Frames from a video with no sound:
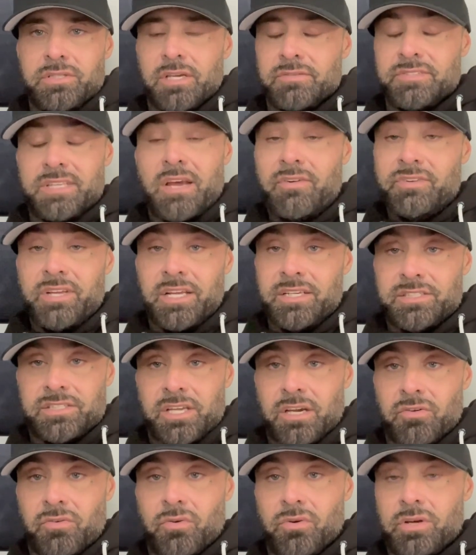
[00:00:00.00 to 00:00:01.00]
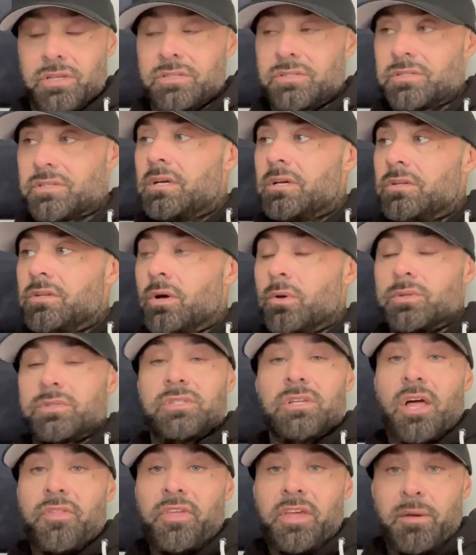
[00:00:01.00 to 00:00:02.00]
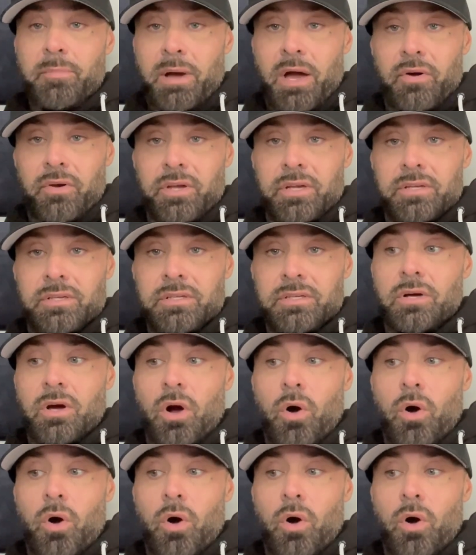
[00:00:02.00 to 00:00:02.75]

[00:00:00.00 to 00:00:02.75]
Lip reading: has never taken steroids, knows nothing about it,